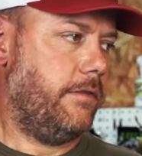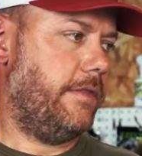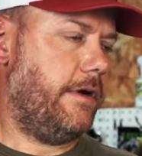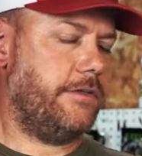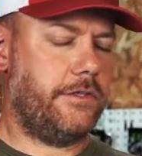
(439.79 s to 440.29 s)

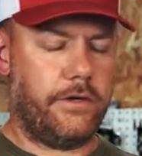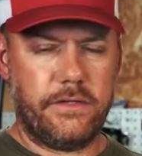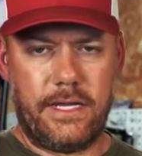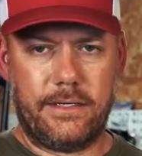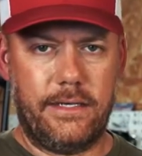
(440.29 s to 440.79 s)
There are certain
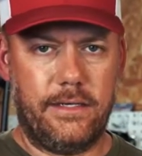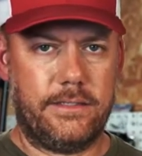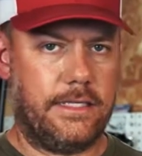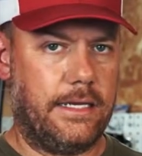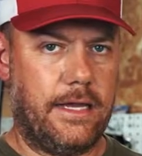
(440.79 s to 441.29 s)
techniques
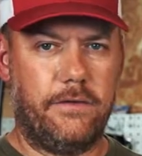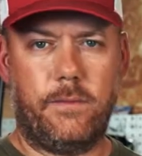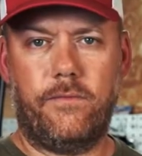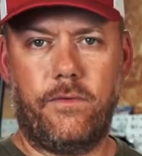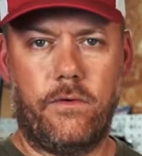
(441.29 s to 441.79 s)
that guys
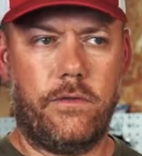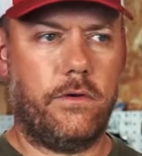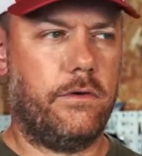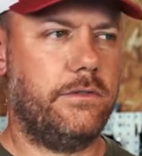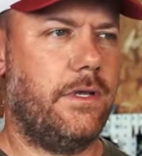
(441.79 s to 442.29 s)
prefer
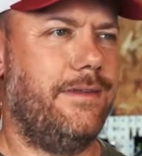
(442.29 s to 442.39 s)
those.